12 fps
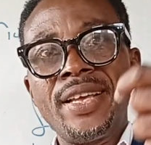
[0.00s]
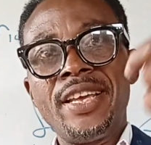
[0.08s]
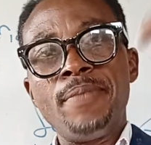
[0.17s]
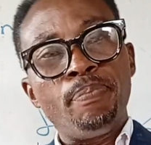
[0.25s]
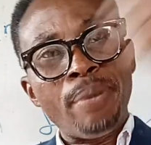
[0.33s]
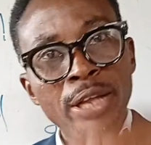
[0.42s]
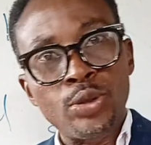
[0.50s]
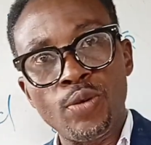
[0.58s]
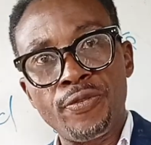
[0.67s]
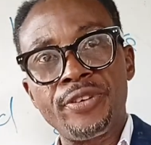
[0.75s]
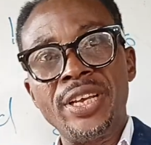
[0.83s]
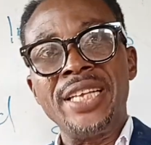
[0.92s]
impact
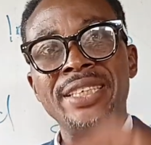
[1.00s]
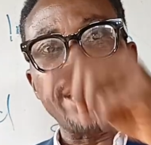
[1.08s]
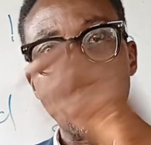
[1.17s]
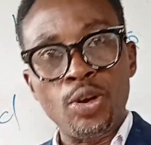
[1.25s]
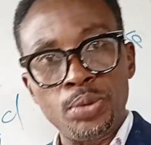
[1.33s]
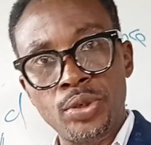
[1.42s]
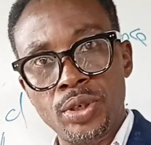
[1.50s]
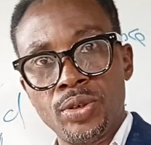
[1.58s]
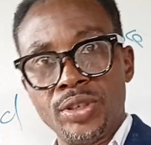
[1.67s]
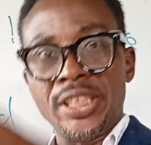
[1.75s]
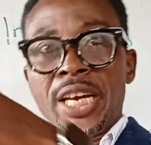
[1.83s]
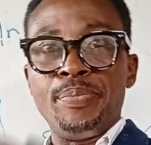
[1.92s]
of interruption
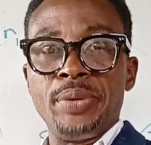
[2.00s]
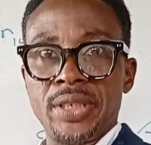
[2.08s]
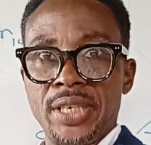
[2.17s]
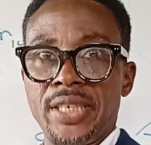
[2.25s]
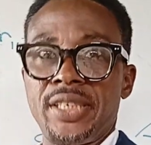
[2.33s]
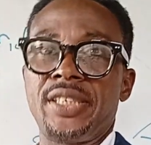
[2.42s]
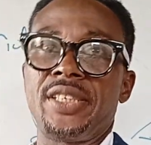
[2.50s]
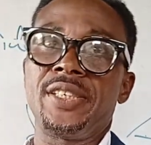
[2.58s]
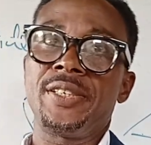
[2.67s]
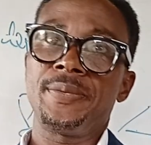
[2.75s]
on their business.